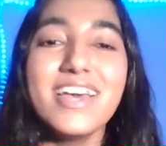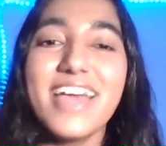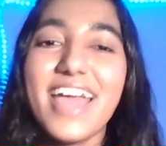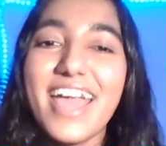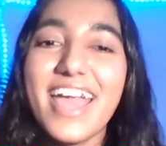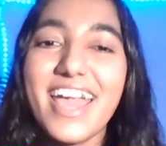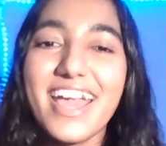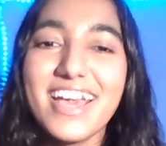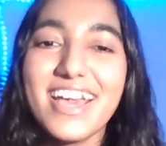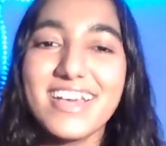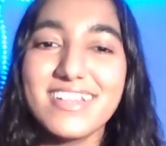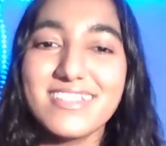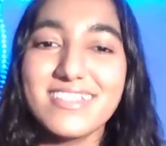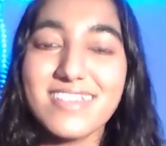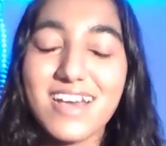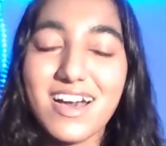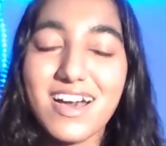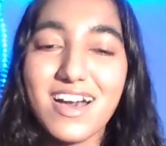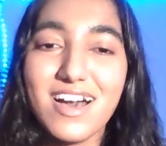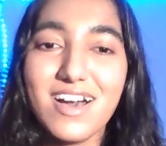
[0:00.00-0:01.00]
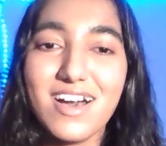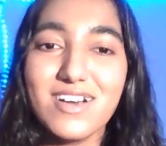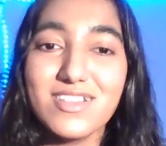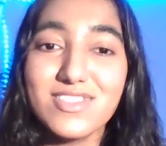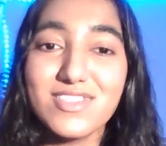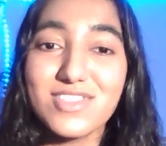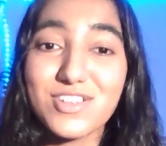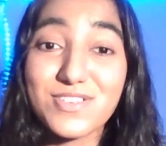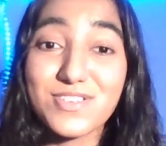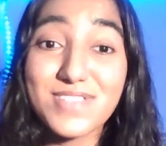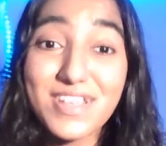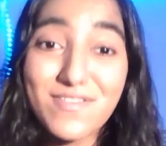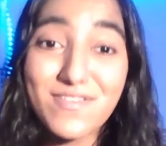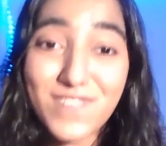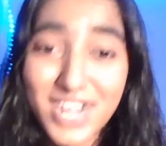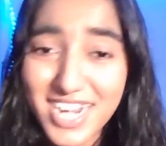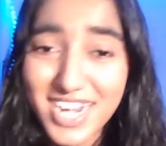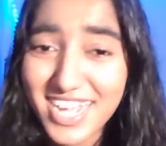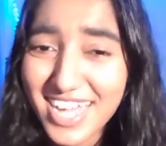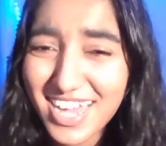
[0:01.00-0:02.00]
And uh, Thursday and
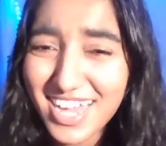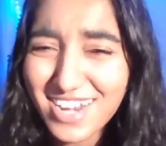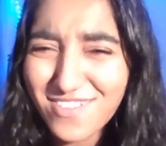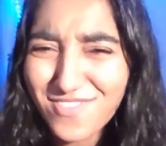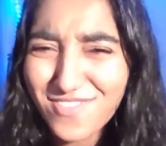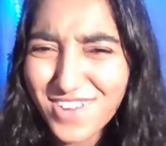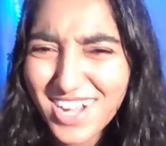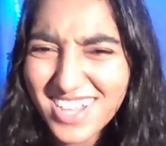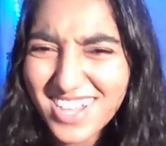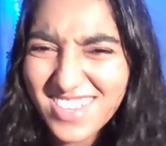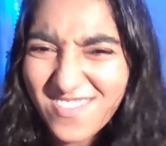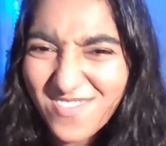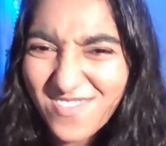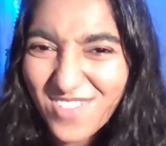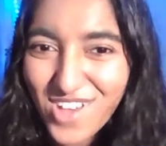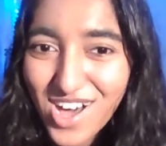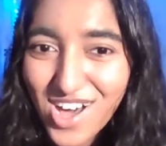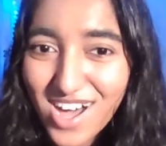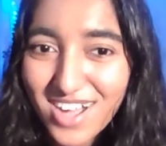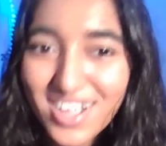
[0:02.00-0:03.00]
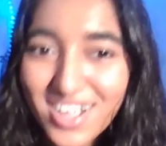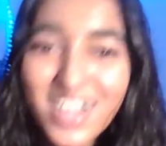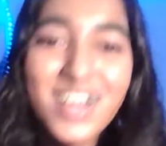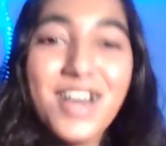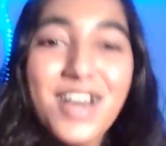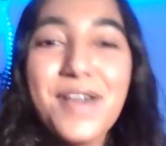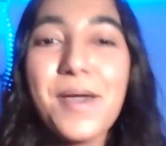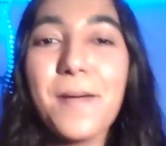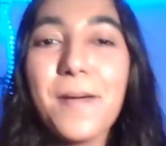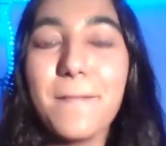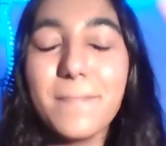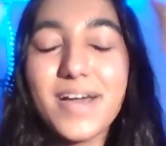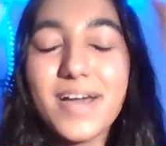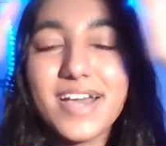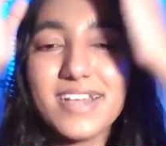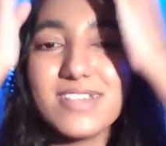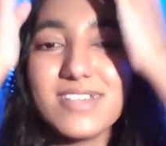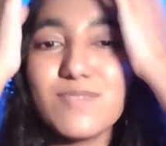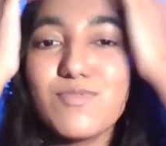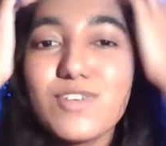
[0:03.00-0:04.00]
Friday, I kind of forgot to vlog but
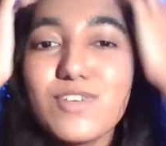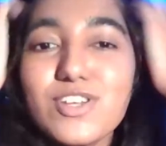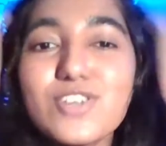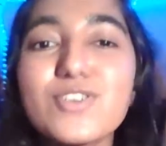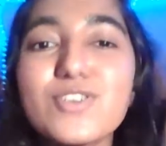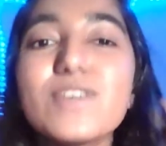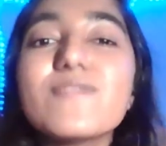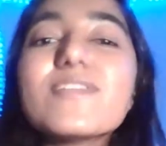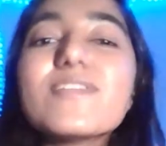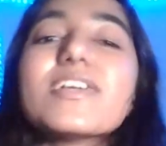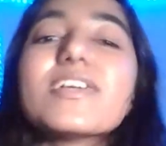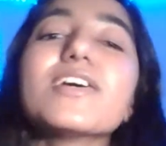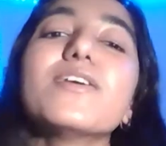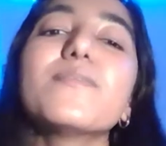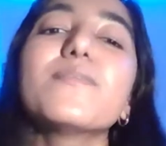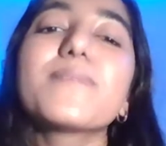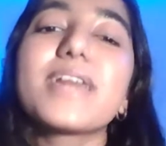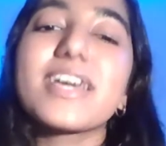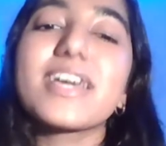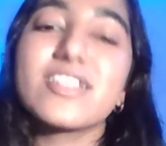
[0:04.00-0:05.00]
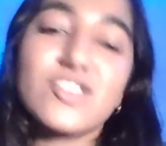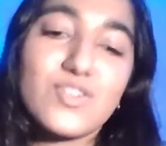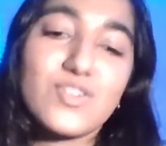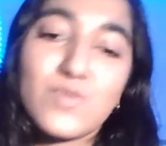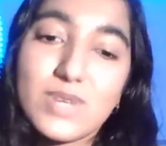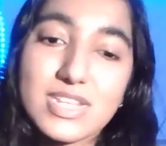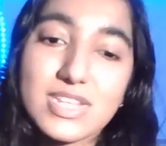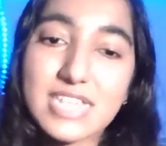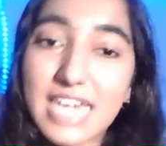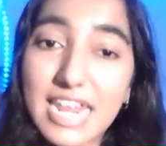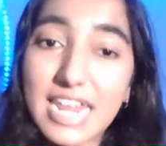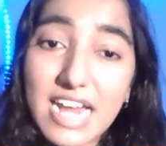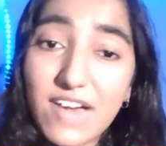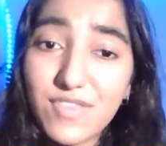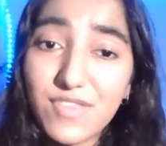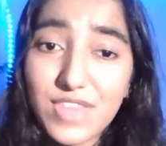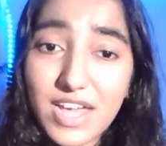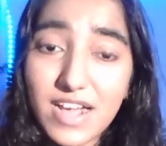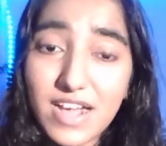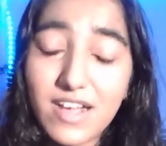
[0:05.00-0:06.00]
it's a pretty short video, but I just want to get out
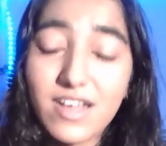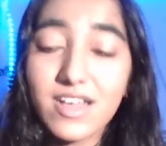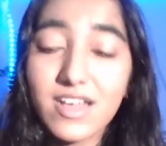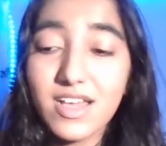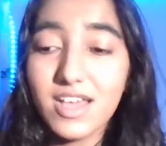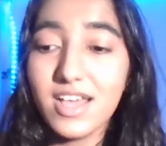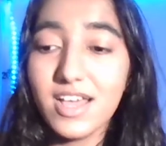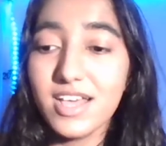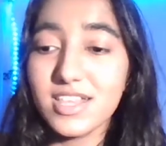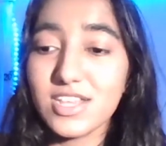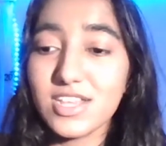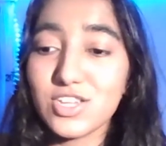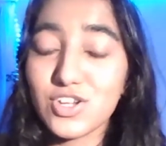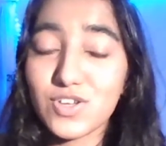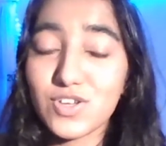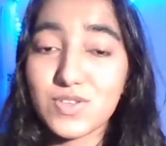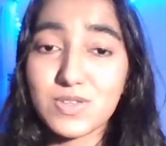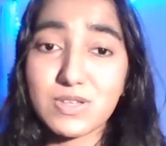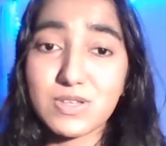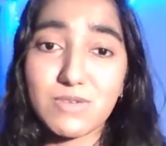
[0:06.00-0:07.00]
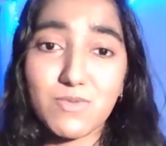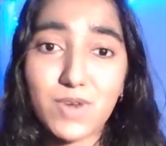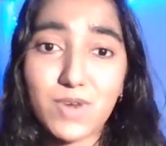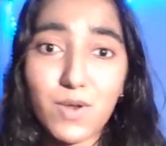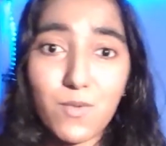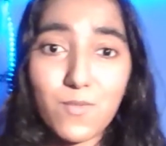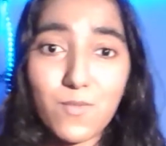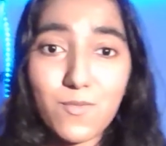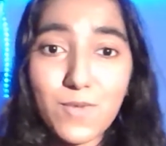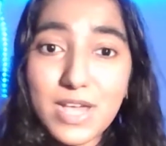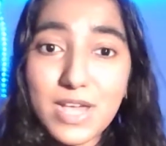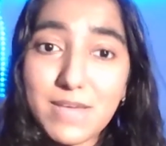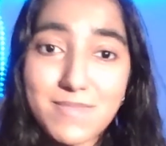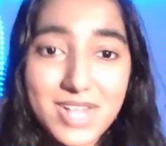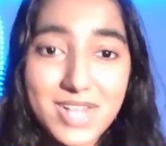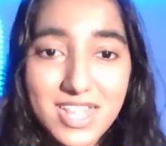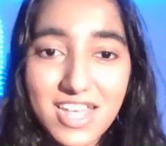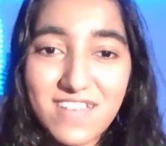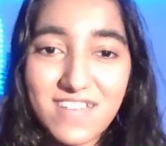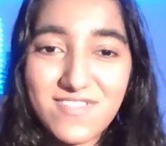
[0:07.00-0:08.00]
there, let you all see what a week in my
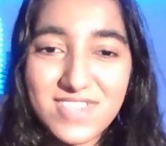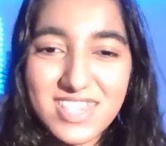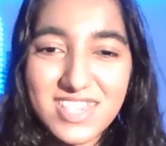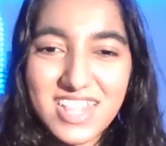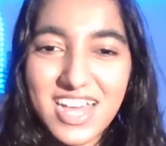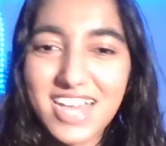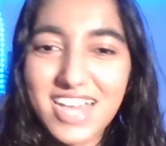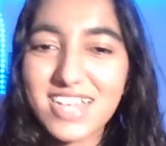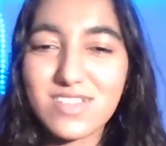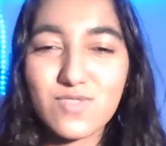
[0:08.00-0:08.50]
life is like.